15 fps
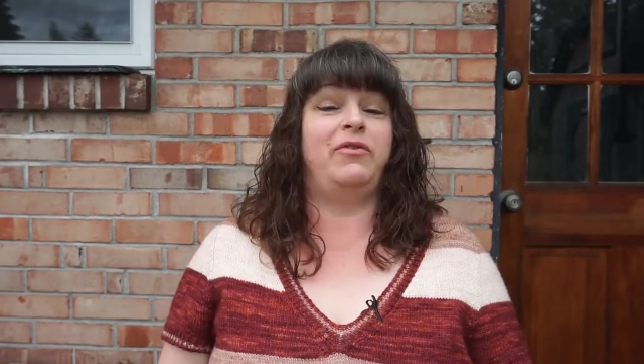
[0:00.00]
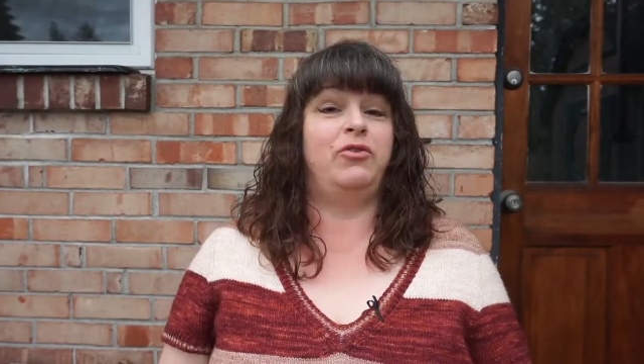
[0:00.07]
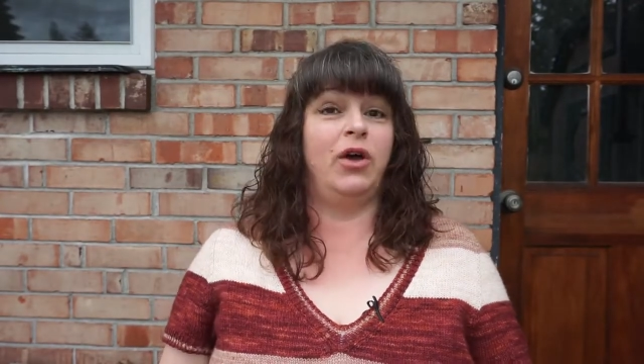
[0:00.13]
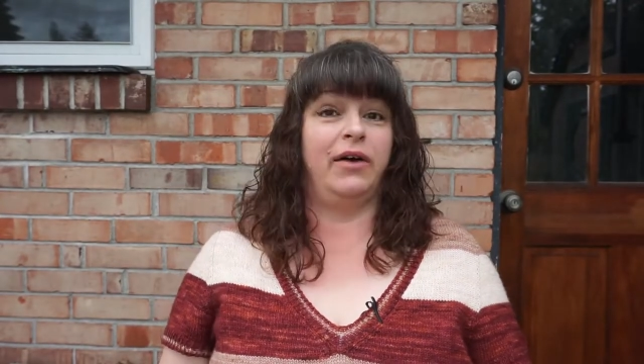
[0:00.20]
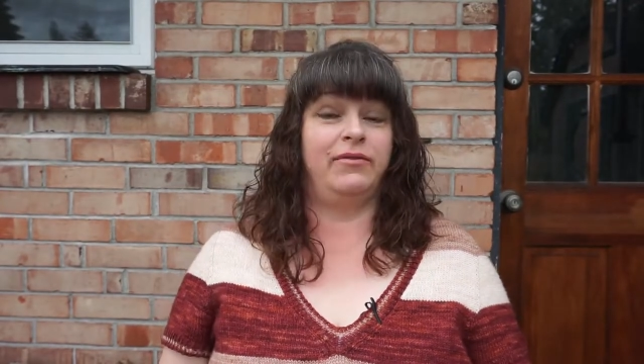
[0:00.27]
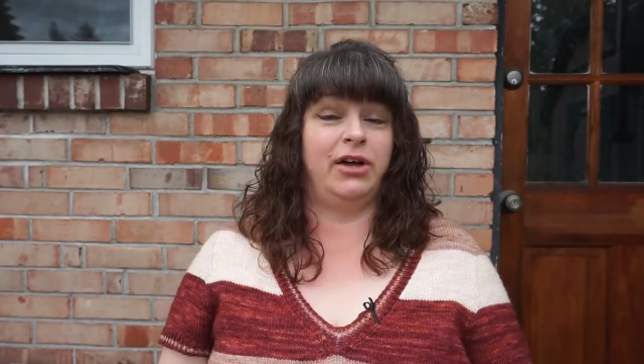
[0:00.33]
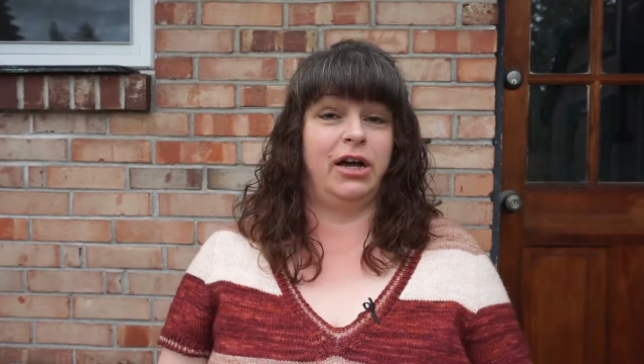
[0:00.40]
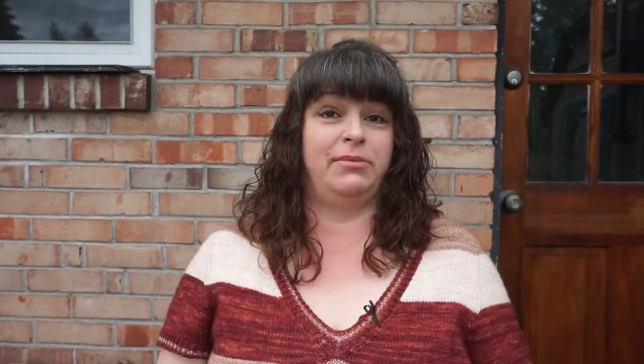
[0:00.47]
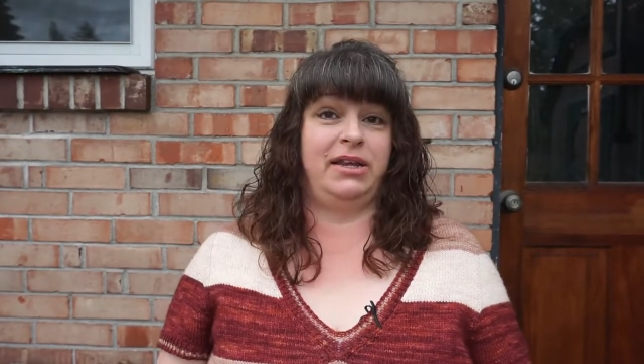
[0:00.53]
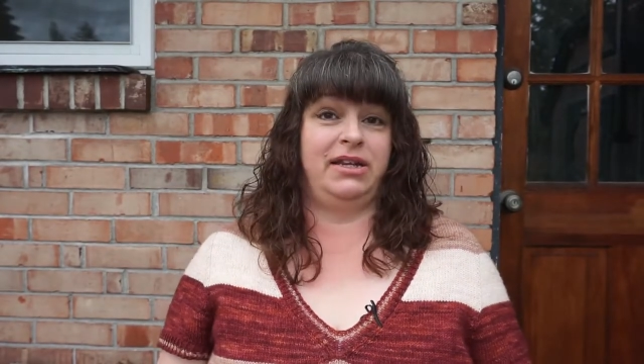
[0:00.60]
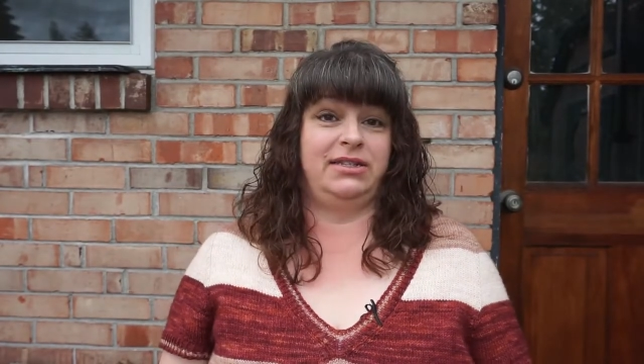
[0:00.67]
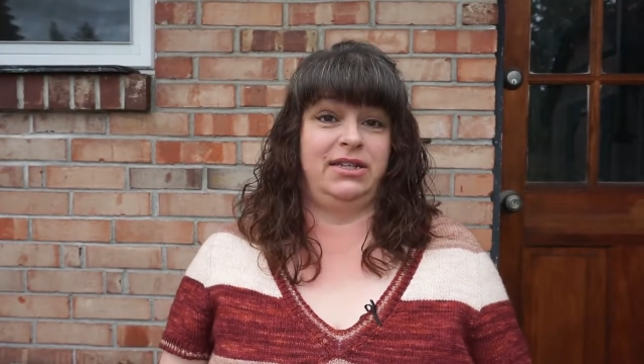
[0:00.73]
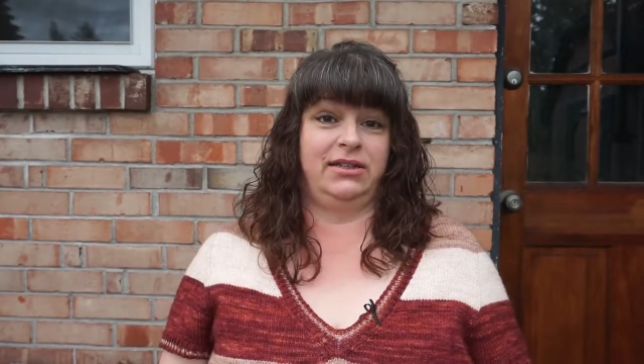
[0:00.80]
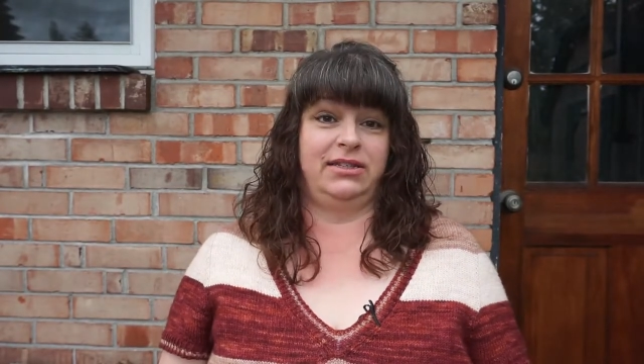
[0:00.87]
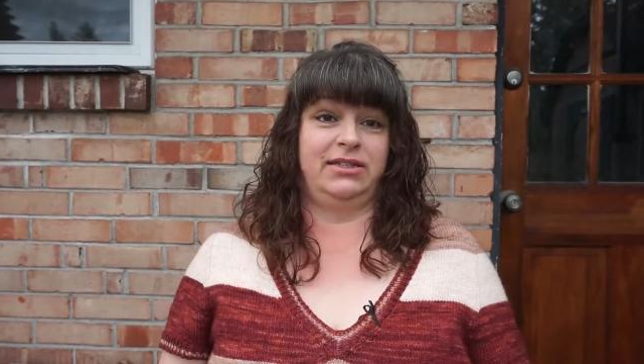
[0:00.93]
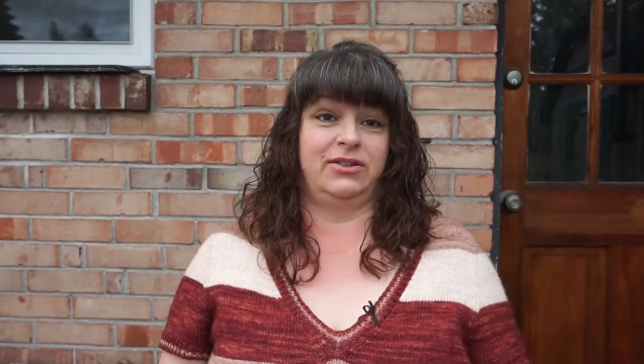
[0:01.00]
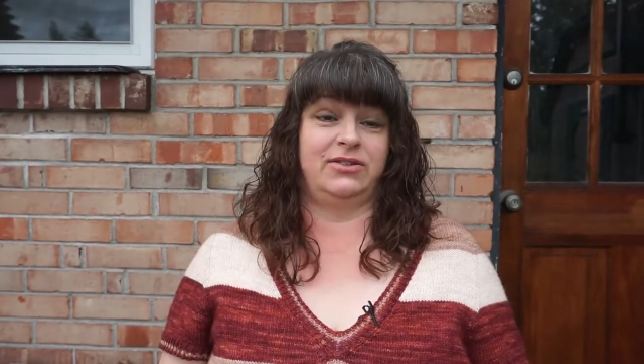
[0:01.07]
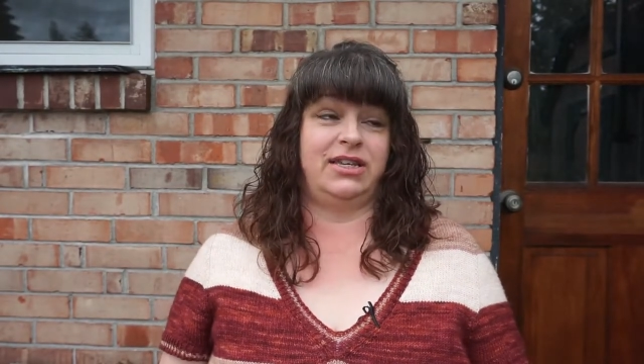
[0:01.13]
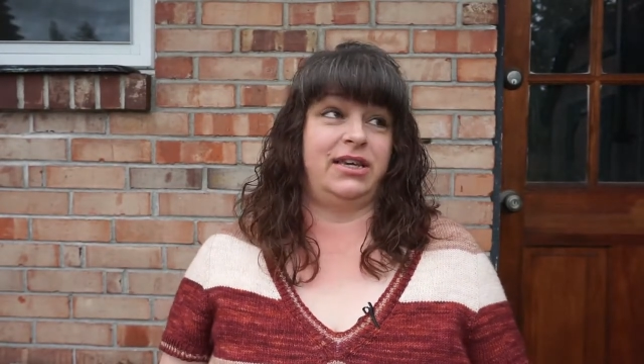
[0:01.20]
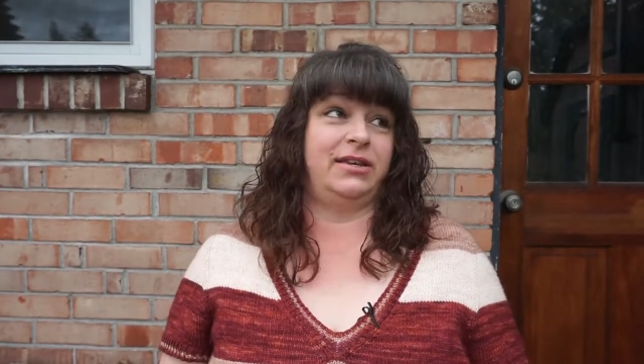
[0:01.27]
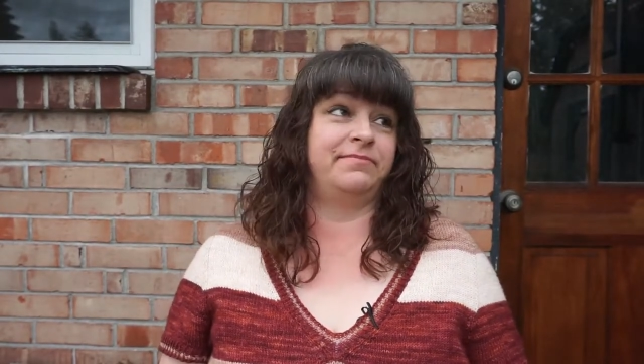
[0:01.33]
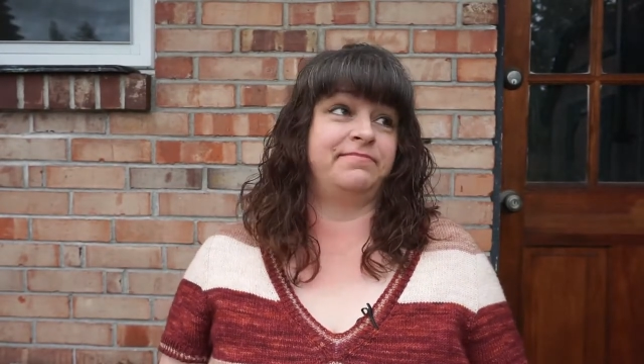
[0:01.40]
you have not made a dingley dell
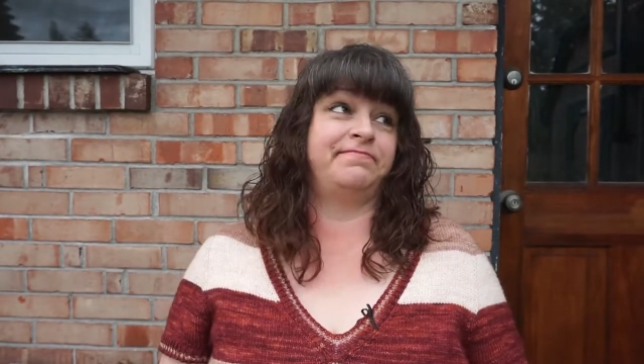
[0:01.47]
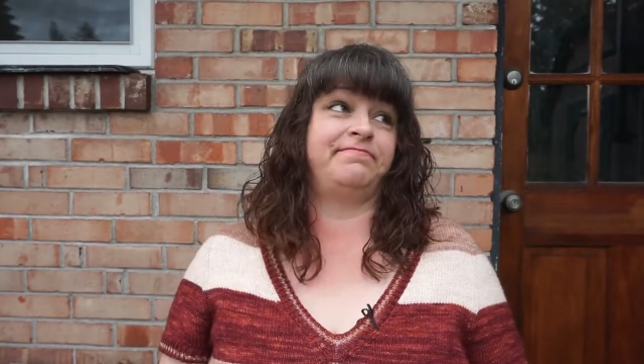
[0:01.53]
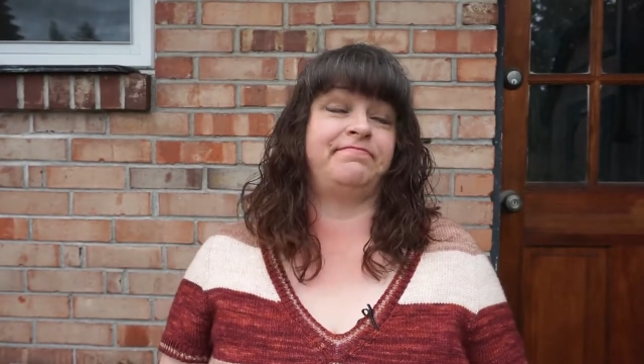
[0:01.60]
tee,